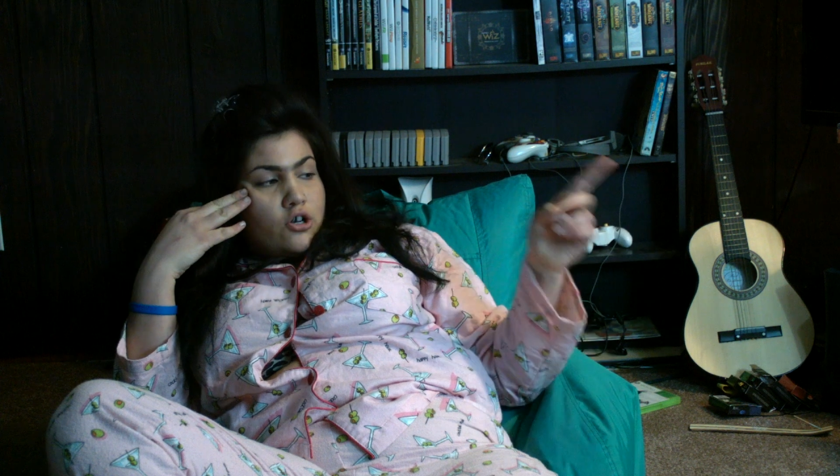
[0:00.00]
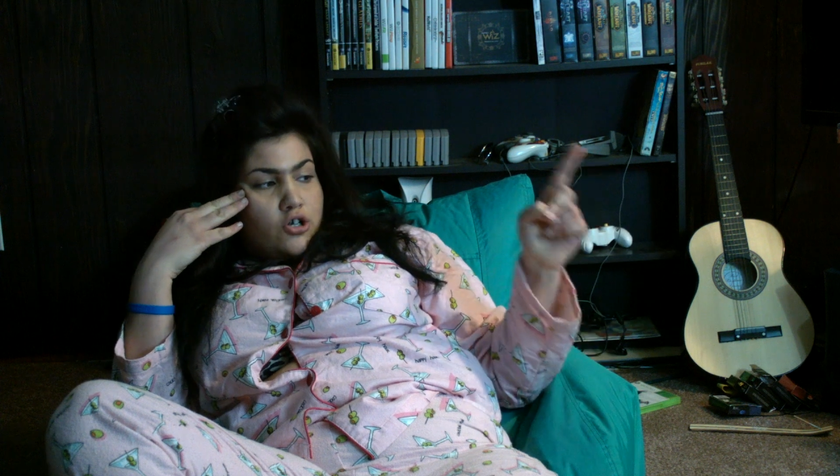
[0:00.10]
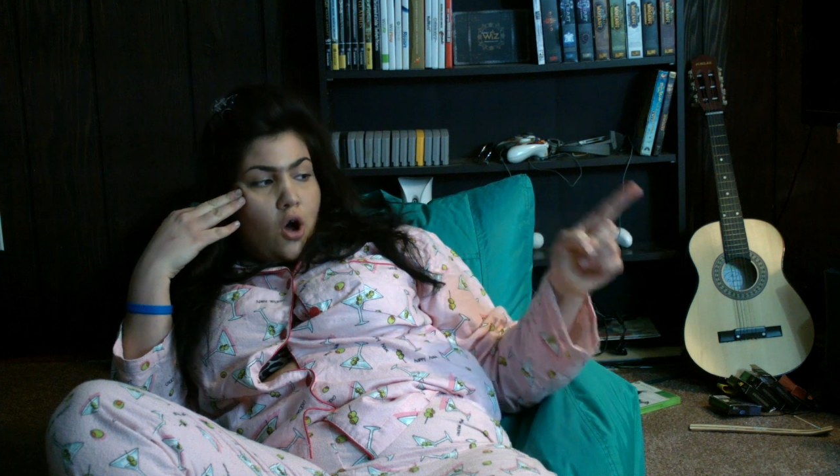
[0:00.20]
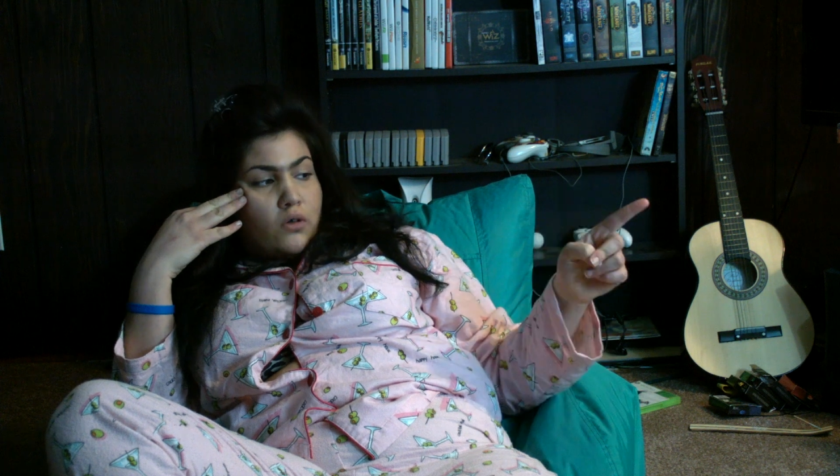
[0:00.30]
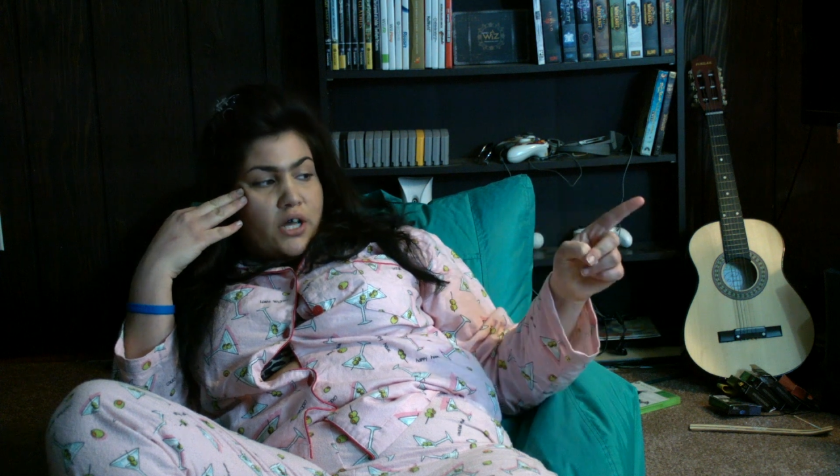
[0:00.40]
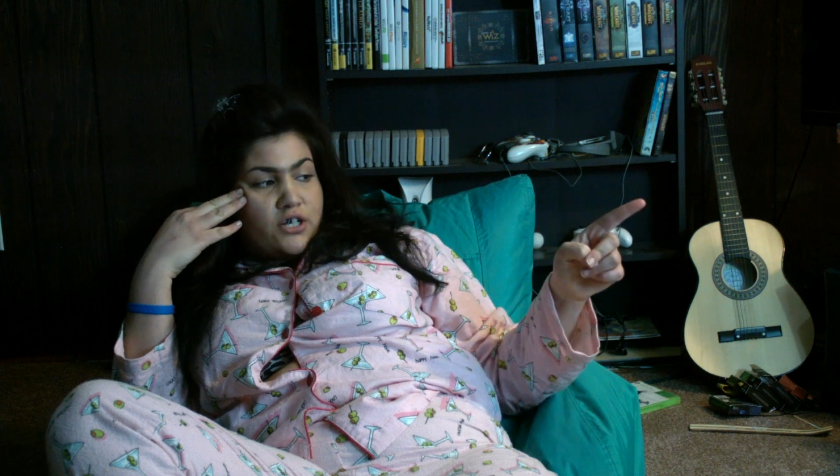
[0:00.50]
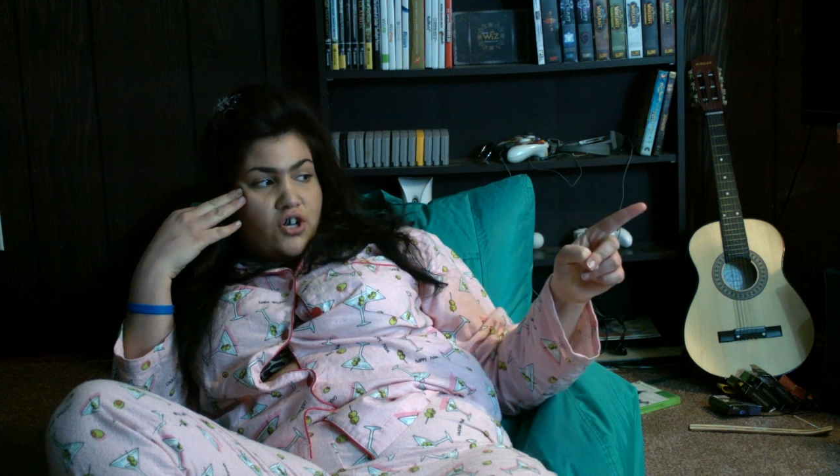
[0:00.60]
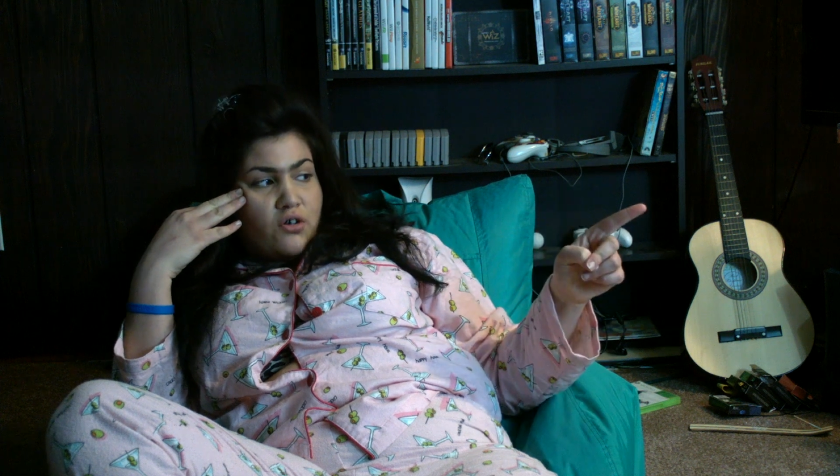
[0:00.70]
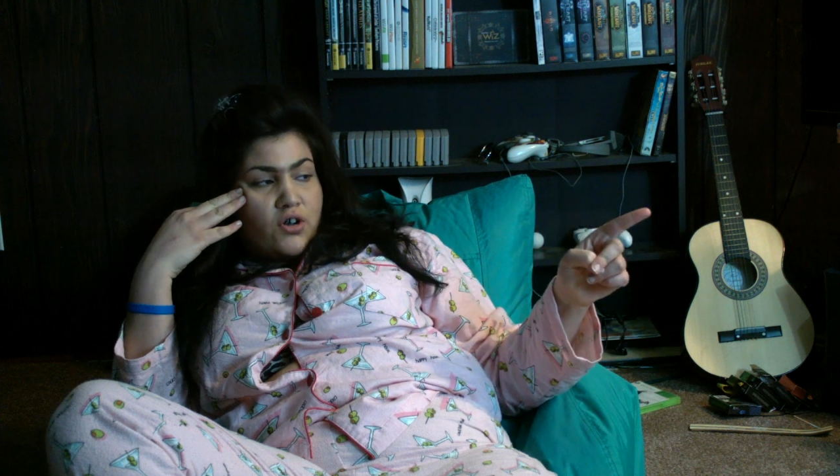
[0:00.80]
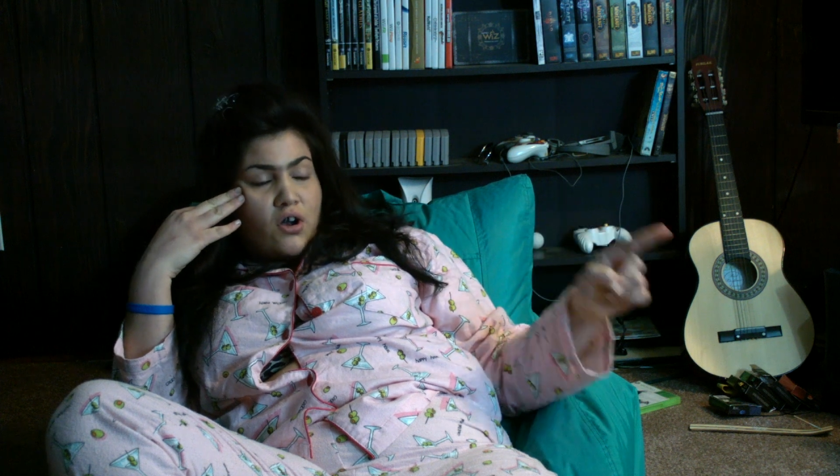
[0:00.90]
Jolene
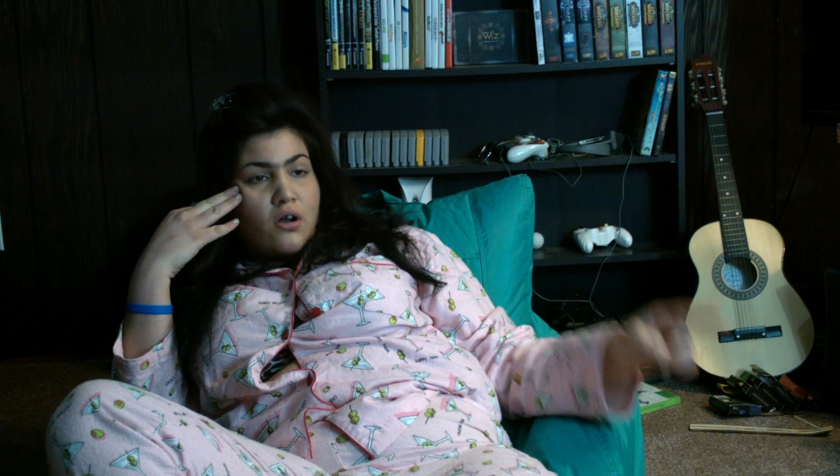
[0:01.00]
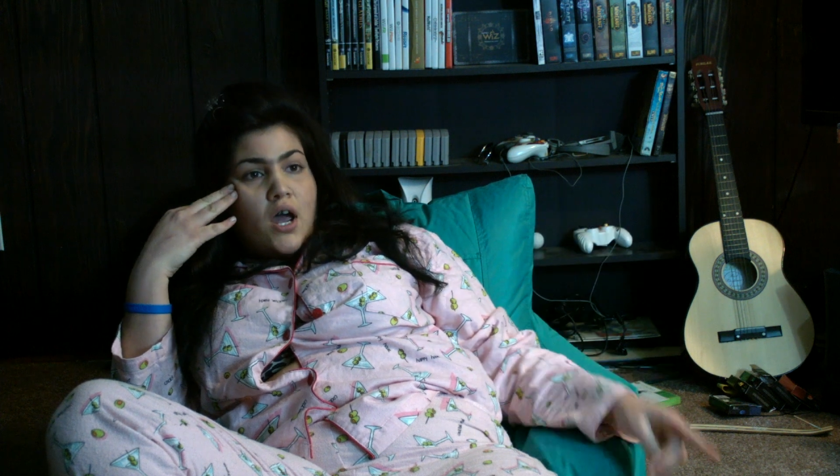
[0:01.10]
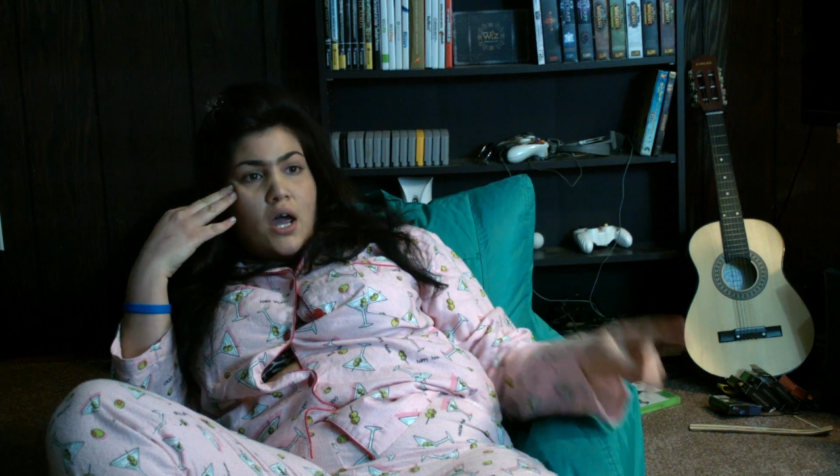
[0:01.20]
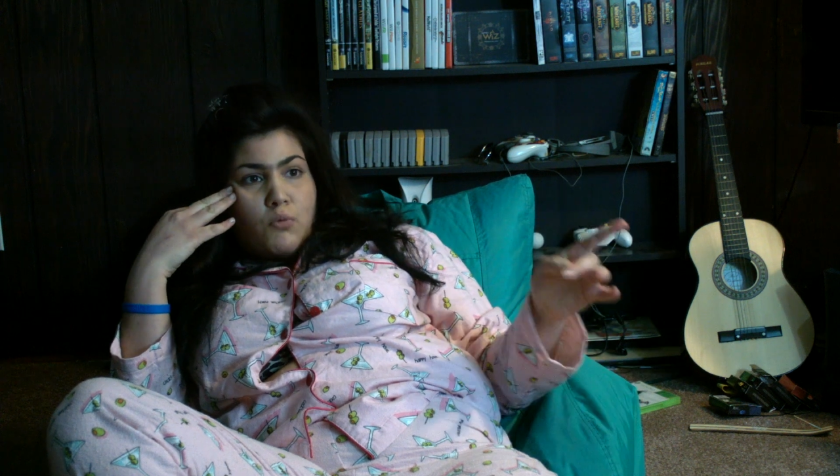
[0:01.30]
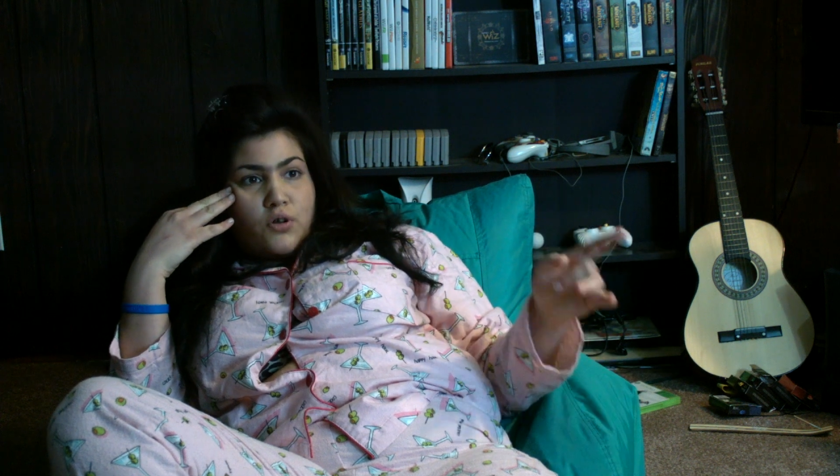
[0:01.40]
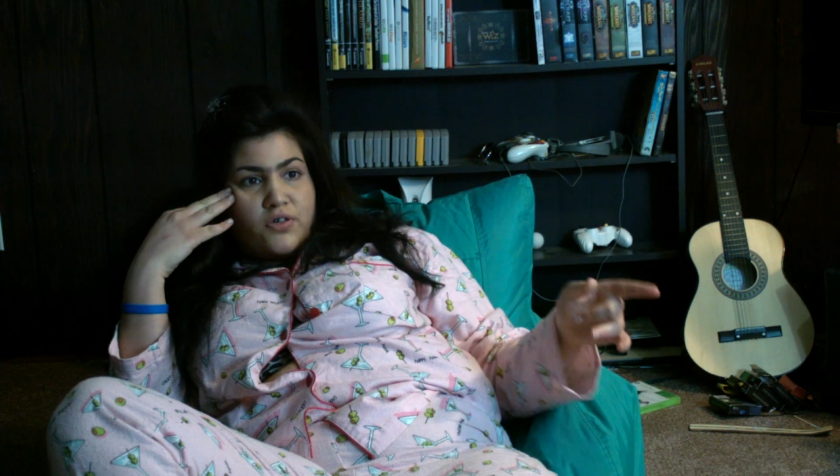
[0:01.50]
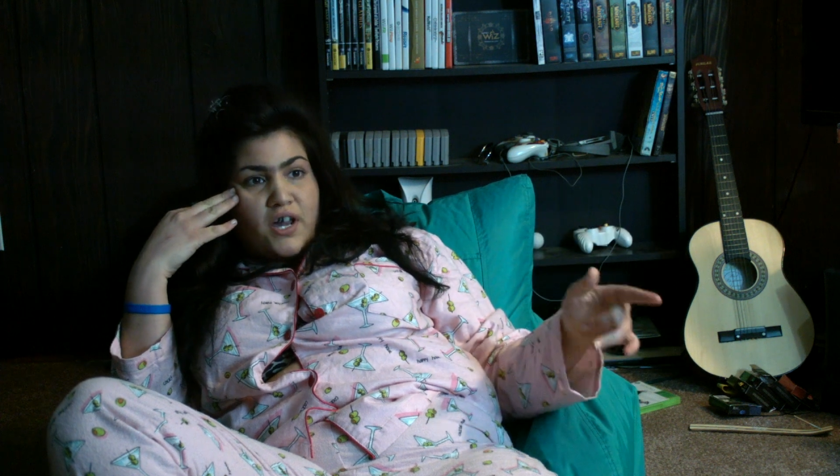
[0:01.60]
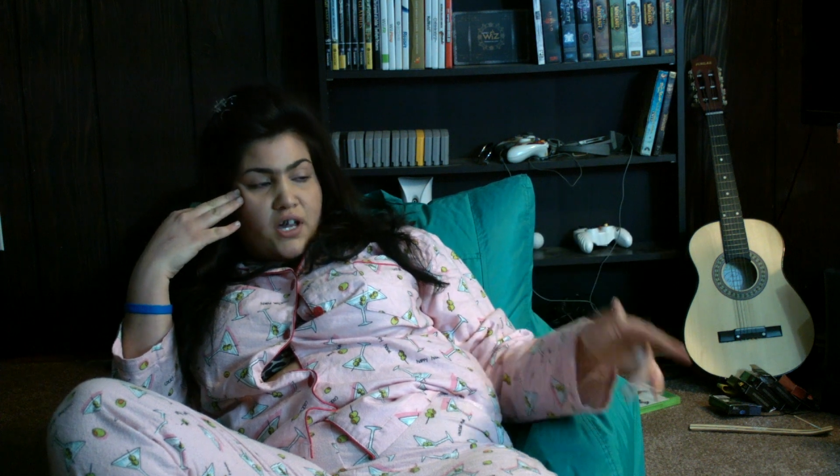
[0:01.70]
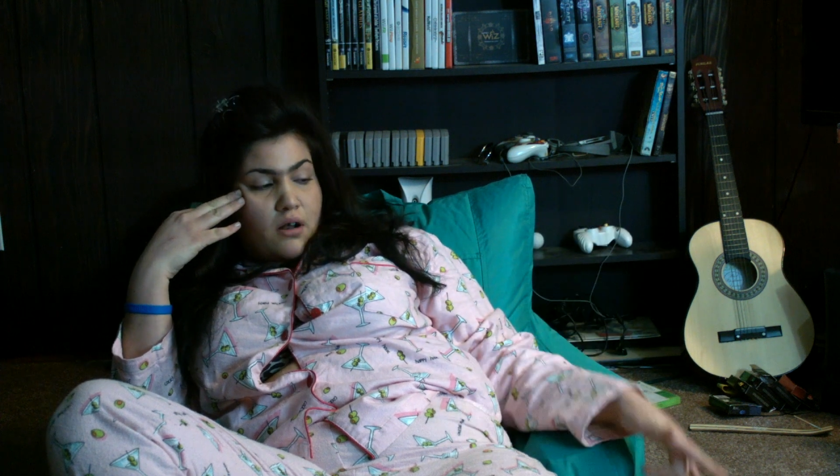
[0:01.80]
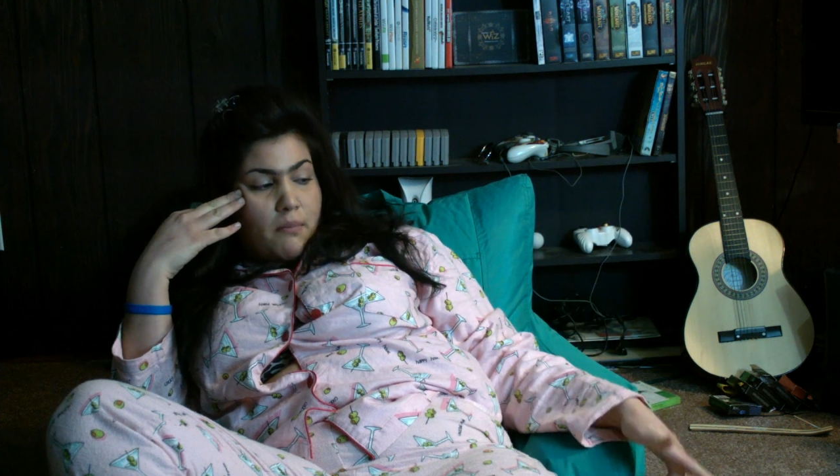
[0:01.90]
Jr., and we're
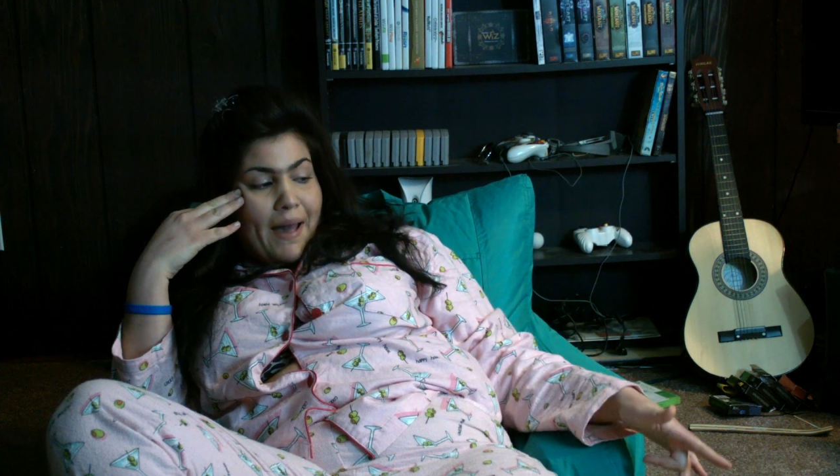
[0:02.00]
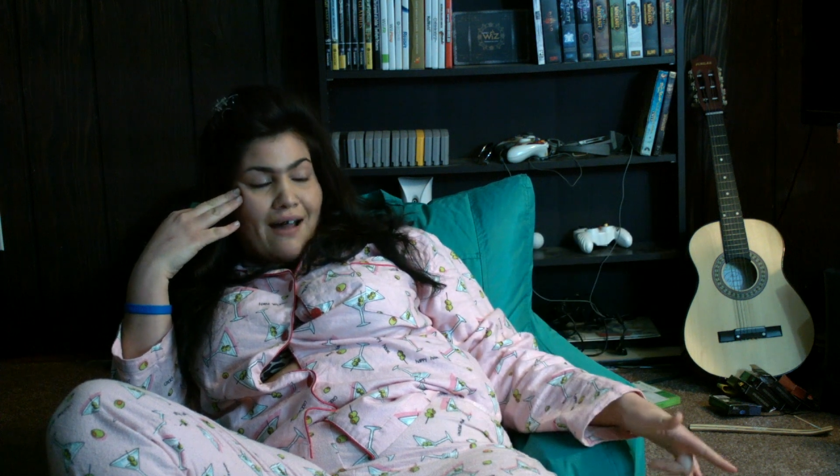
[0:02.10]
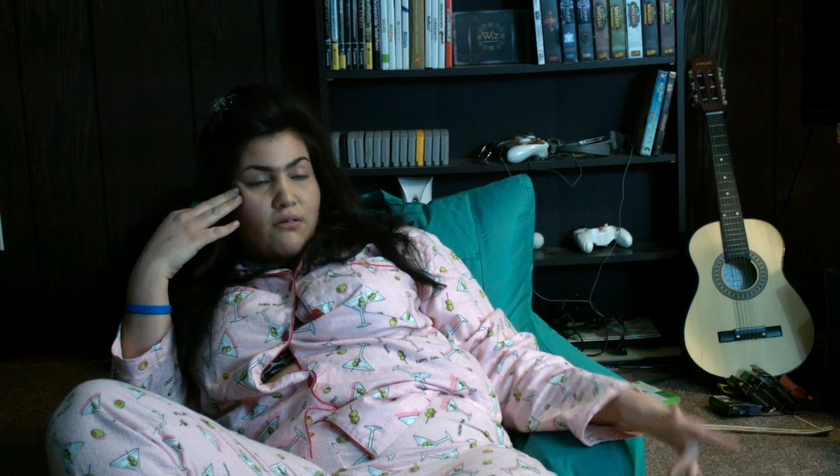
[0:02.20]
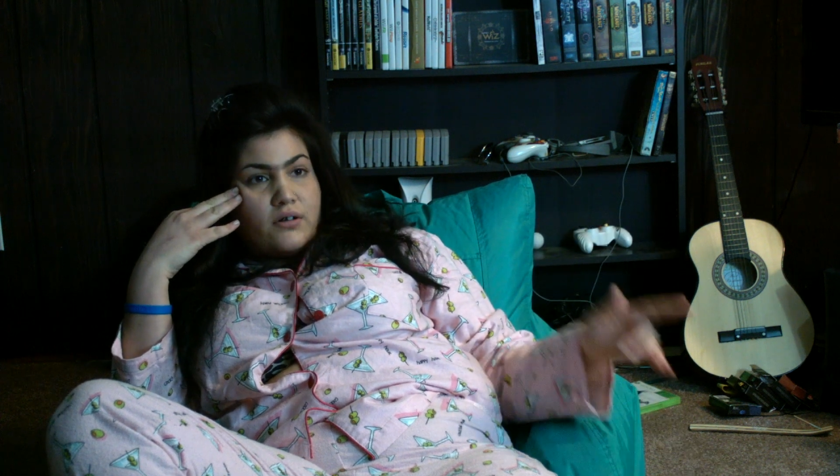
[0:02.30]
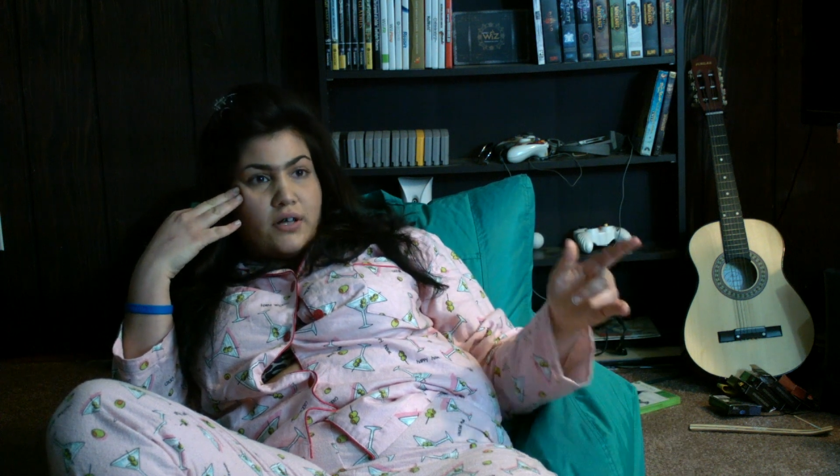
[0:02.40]
thinking about